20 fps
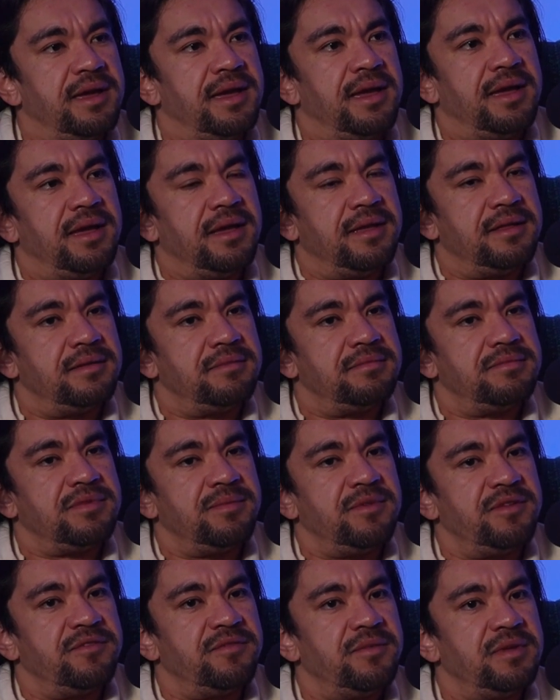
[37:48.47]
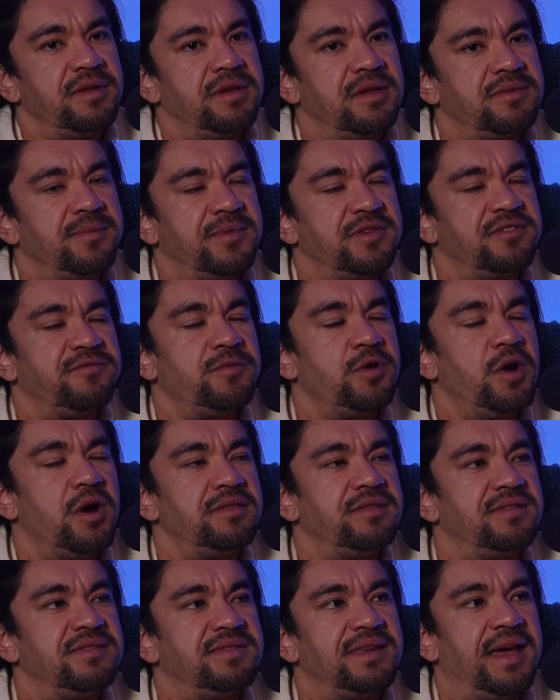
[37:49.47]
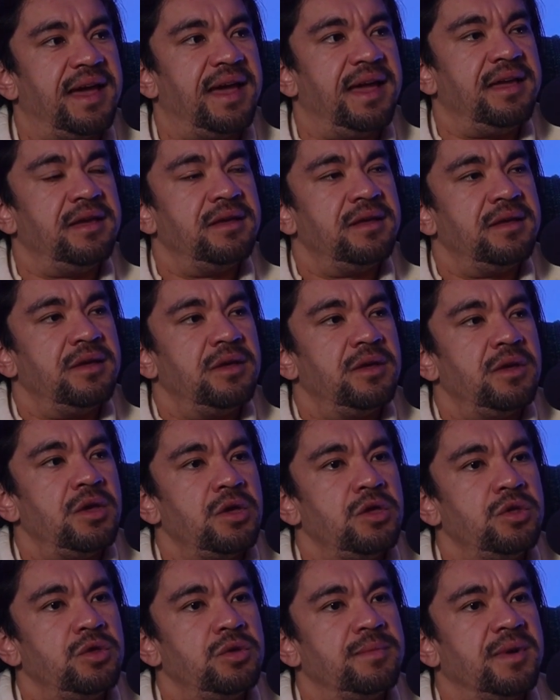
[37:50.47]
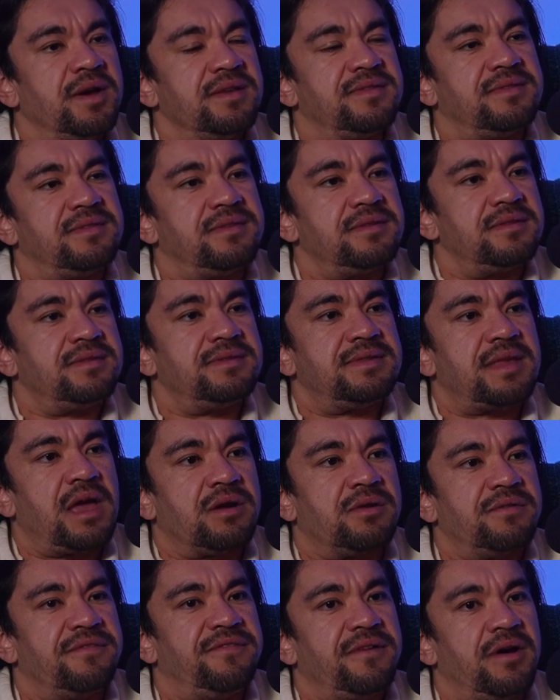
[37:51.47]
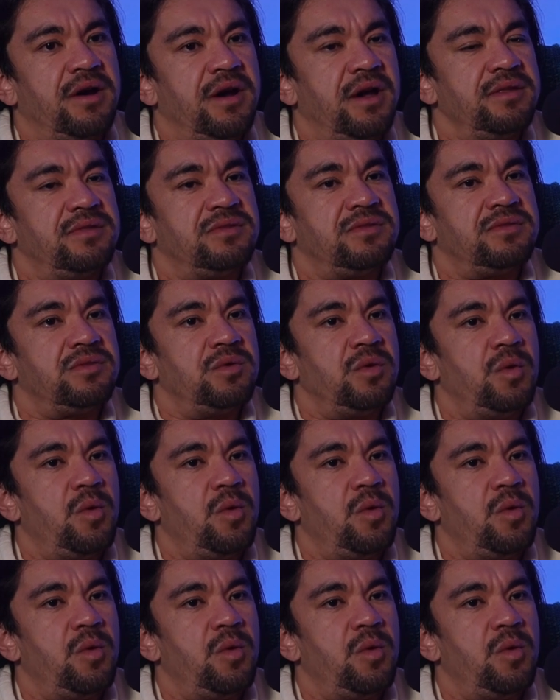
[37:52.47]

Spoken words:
He gets a message from God to say, you must sacrifice